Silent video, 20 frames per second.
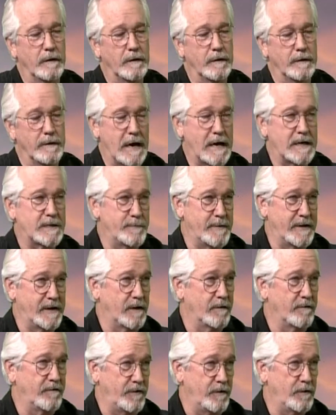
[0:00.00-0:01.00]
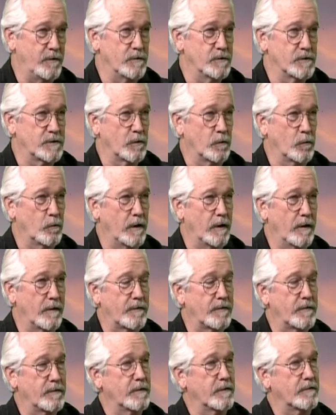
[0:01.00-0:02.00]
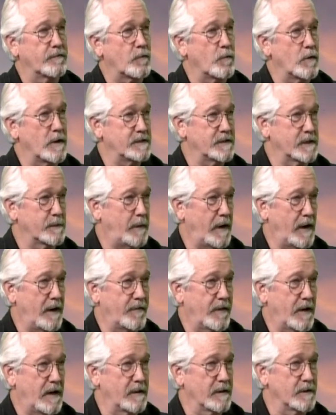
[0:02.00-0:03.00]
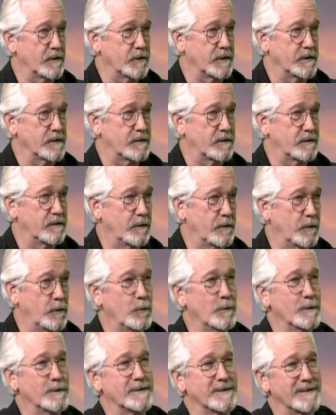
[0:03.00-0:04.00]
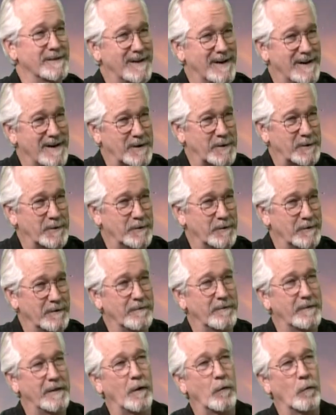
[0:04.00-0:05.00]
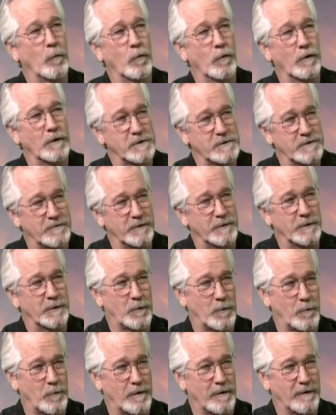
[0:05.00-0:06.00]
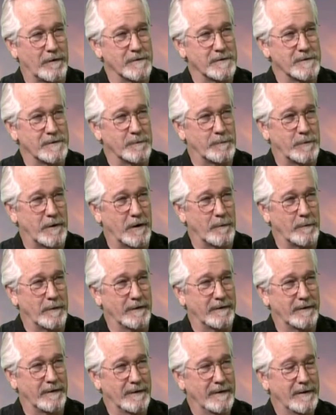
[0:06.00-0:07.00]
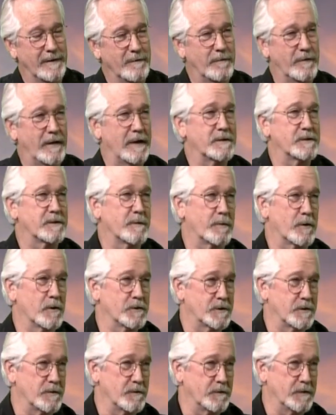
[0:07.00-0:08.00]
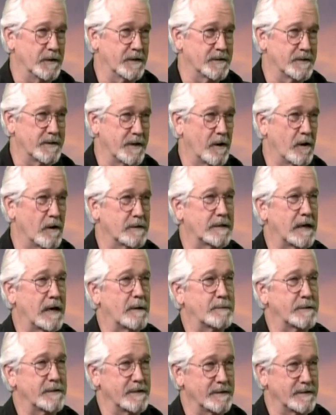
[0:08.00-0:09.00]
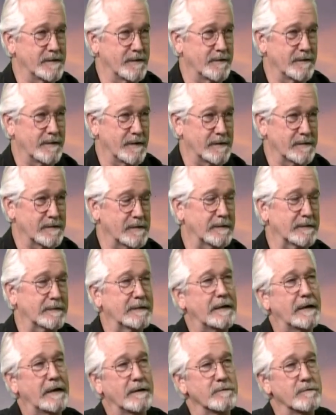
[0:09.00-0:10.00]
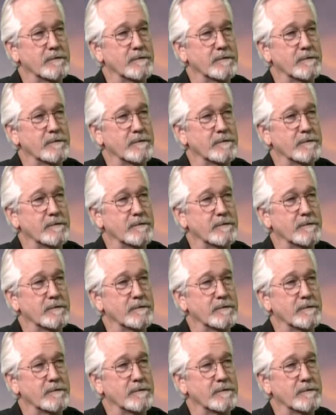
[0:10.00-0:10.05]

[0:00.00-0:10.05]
not to be confused with the forensic pathologist, who is a doctor that works for the coroner's department. That's the person who does the autopsies and things like that.